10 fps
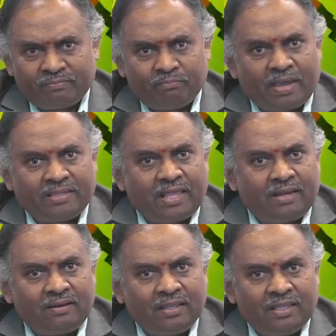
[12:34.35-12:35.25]
By
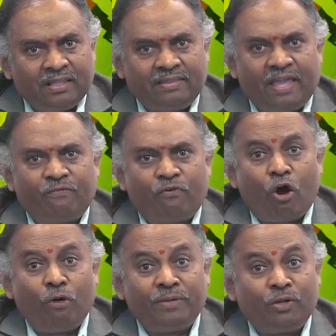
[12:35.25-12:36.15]
then, they have
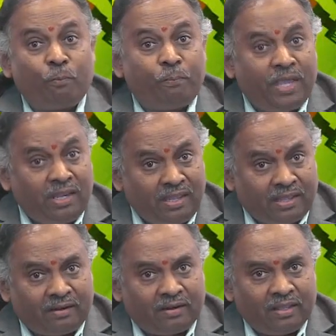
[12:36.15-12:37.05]
formed an
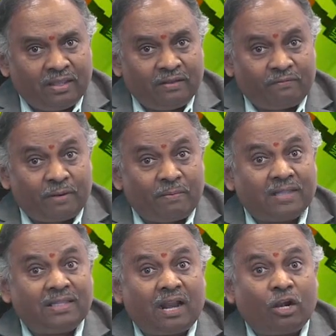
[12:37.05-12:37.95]
opinion from
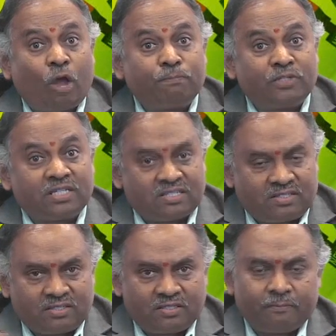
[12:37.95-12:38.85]
other adopters.